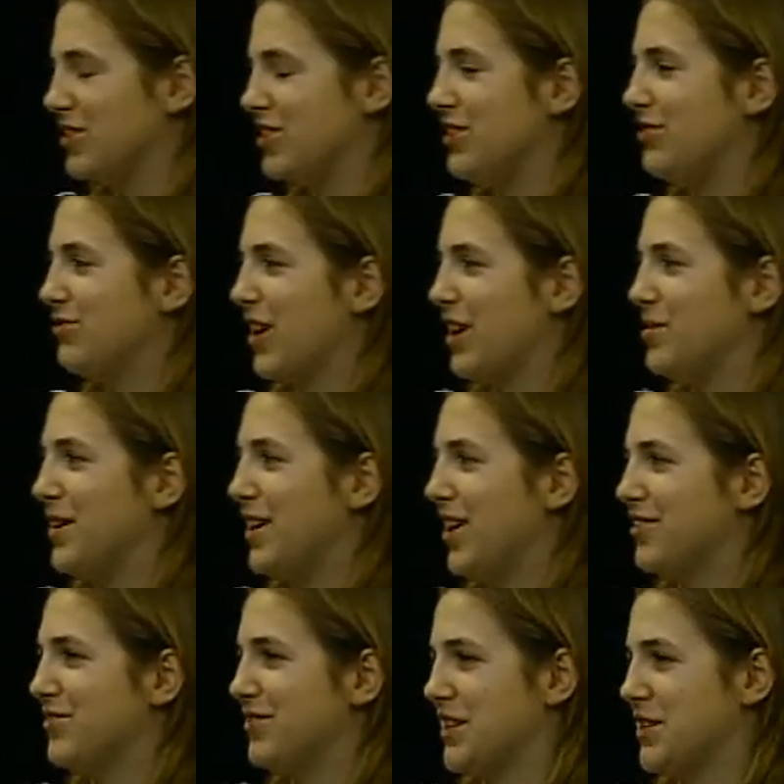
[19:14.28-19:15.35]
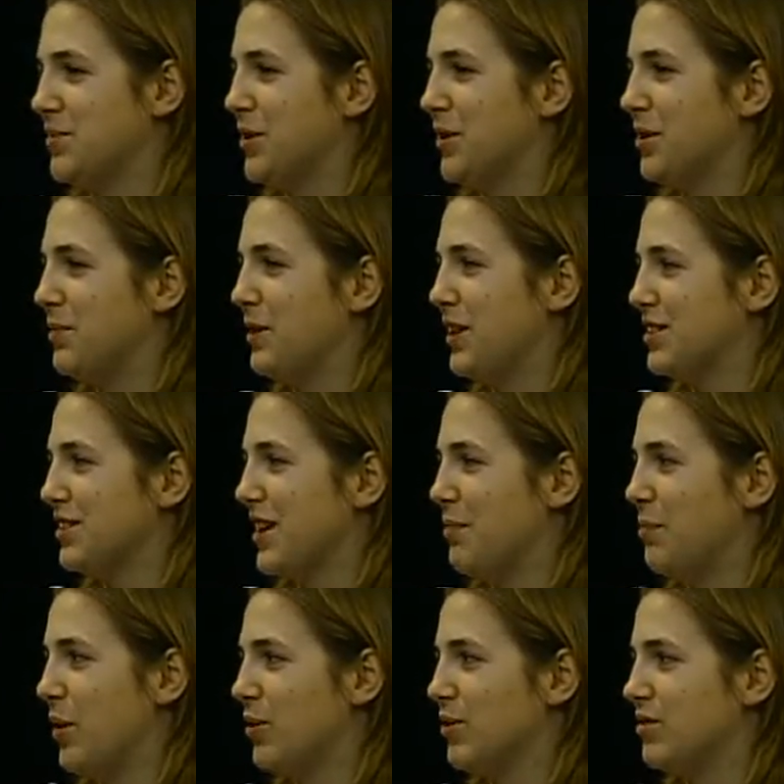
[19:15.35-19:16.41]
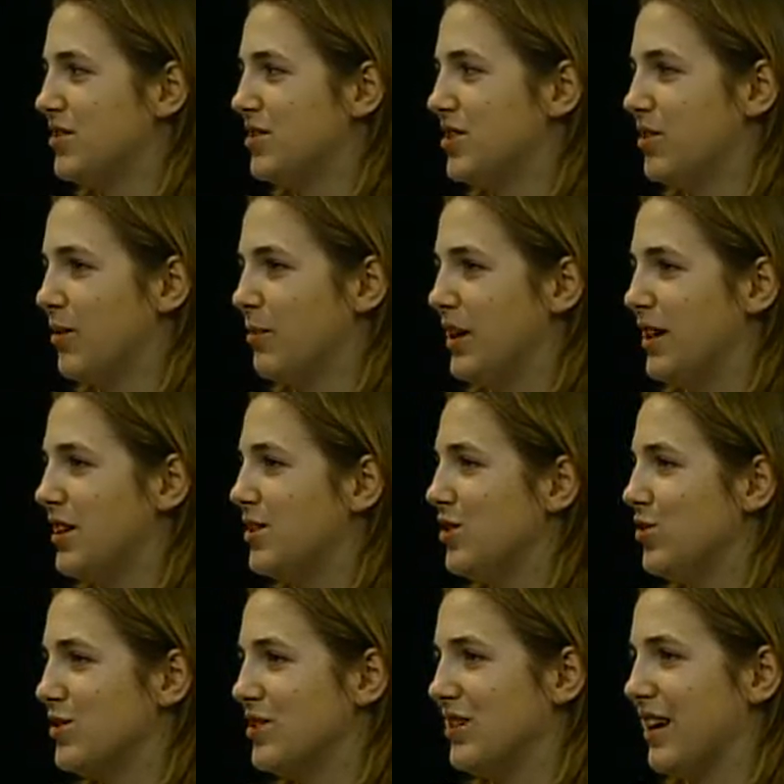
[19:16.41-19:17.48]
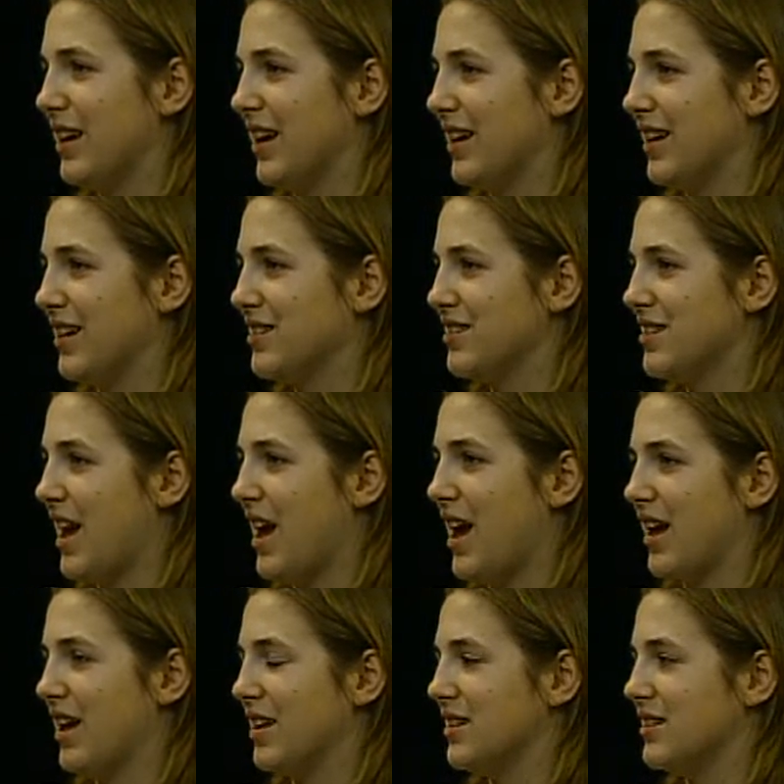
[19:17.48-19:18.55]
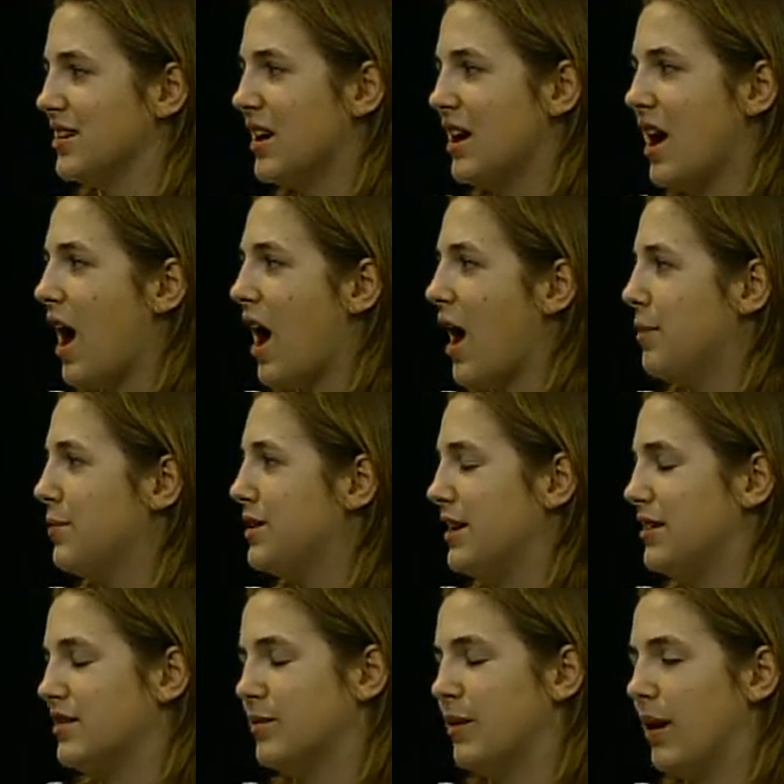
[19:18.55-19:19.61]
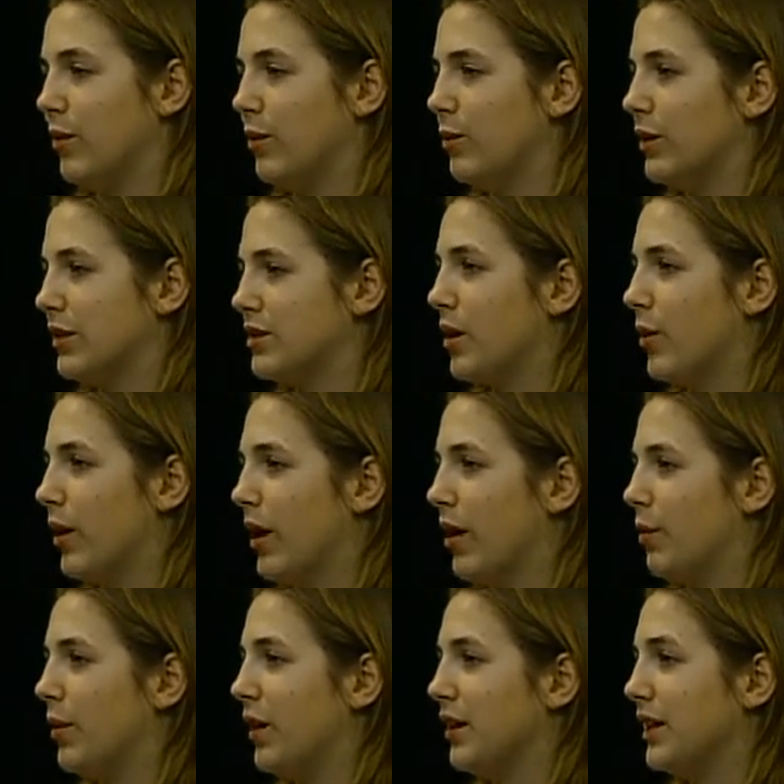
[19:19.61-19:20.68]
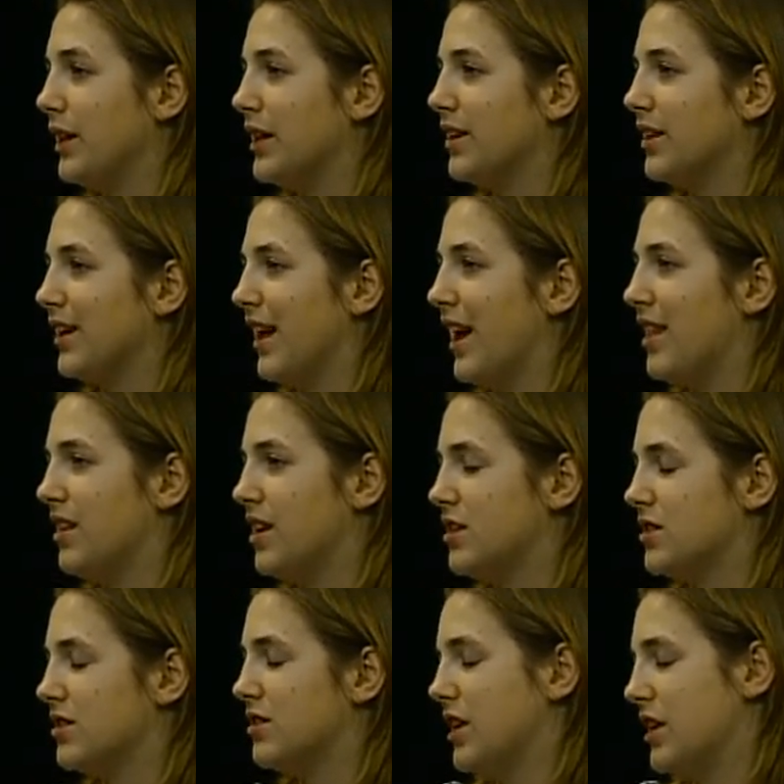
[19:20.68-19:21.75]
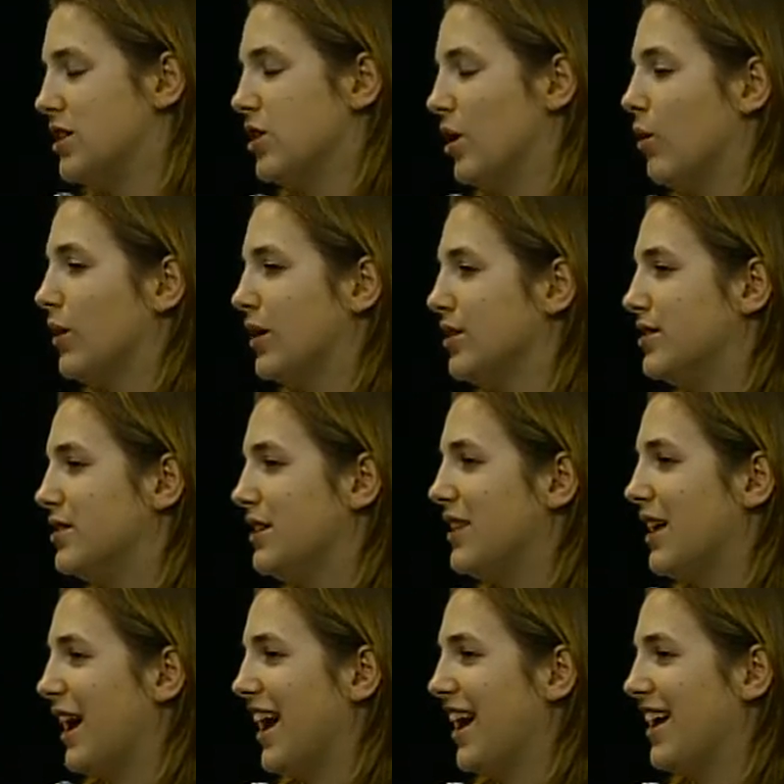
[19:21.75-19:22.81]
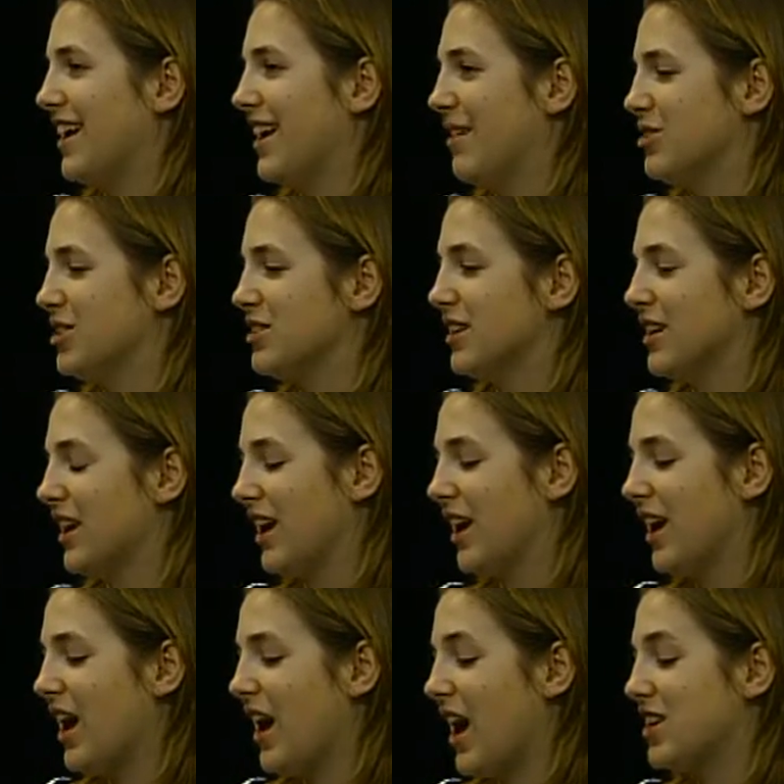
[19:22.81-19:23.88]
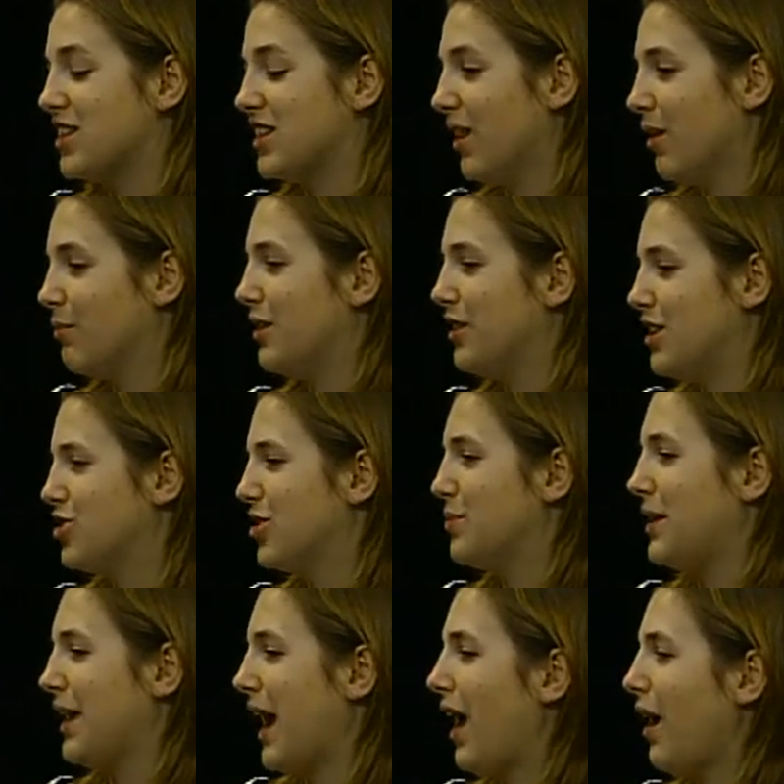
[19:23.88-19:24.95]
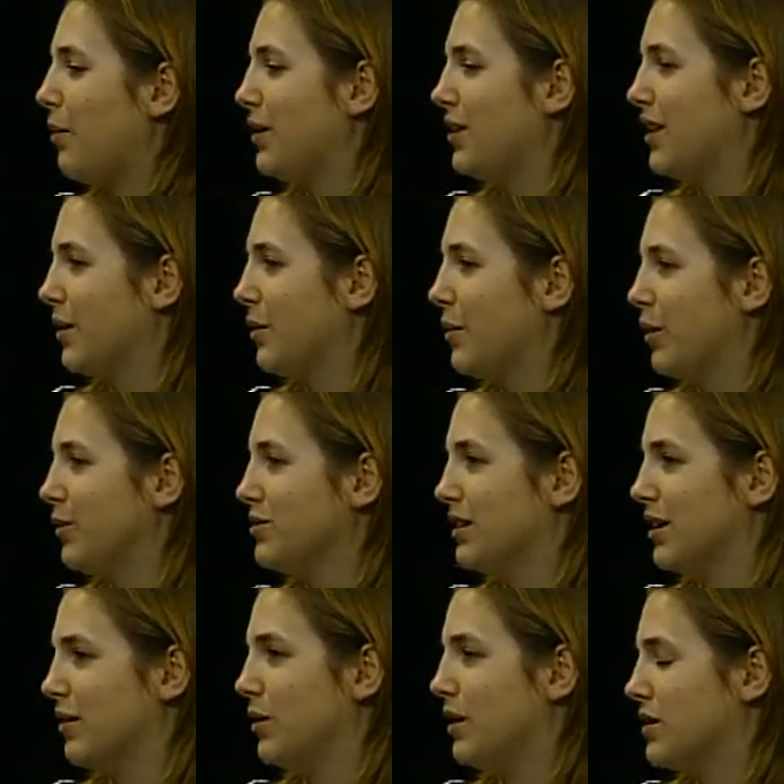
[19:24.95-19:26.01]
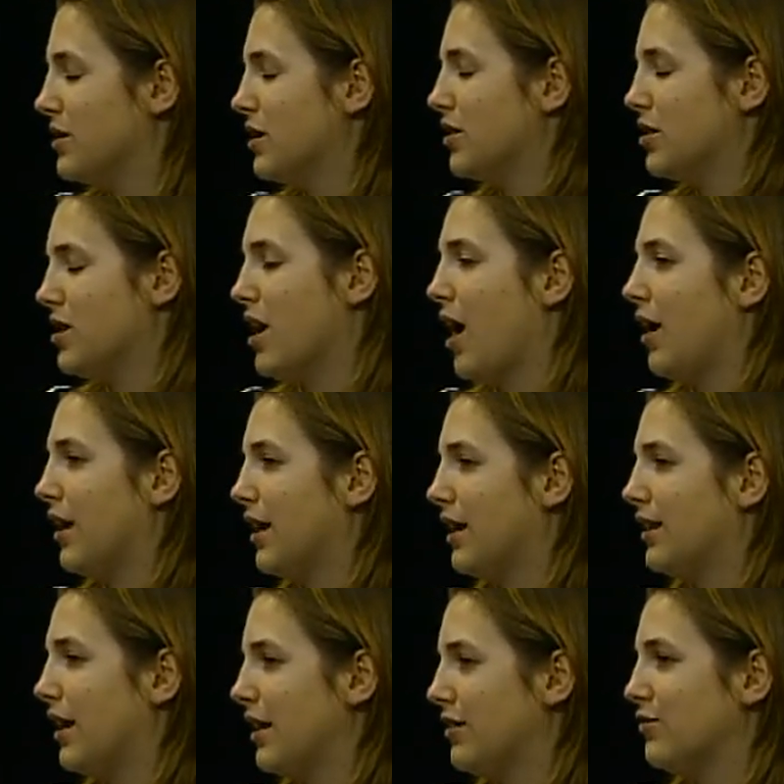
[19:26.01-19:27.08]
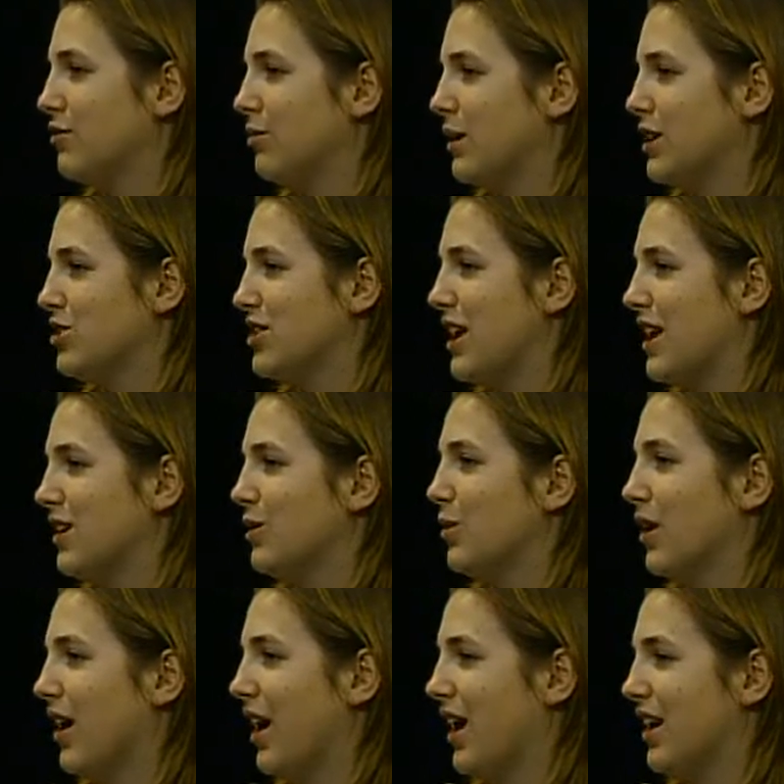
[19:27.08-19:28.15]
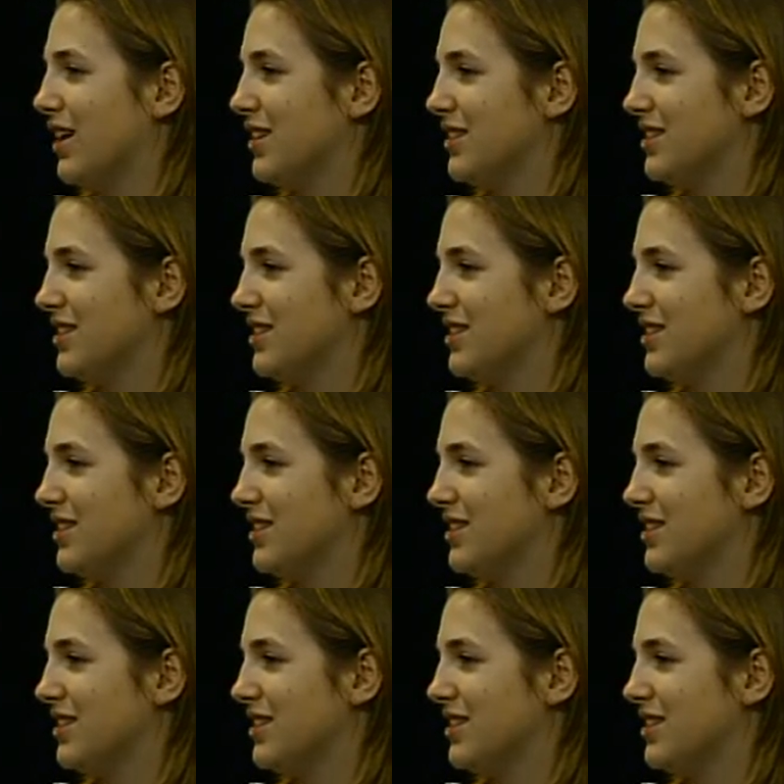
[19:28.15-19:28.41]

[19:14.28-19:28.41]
defriend me on Facebook because I post so many news links and updates about what's going on politically and they just they don't want to see that and I'm just like I just tell them that they should be happy that I'm posting it because they're not getting that information anywhere. Why do you else. think